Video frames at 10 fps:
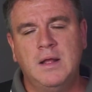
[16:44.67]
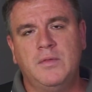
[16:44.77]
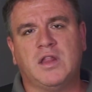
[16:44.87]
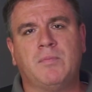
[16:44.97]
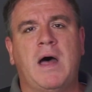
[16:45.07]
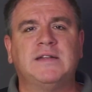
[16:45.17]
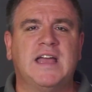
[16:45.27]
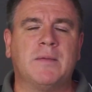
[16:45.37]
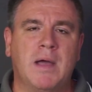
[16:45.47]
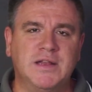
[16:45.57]
the
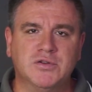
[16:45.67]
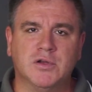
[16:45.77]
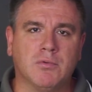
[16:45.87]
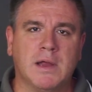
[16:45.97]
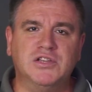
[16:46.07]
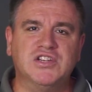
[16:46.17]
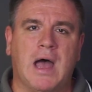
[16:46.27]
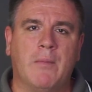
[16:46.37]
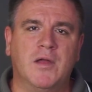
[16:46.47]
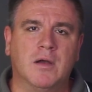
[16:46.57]
SpotTech might do a great
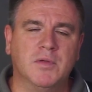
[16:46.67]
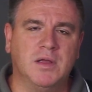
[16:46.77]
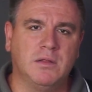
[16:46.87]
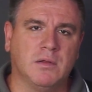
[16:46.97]
job there because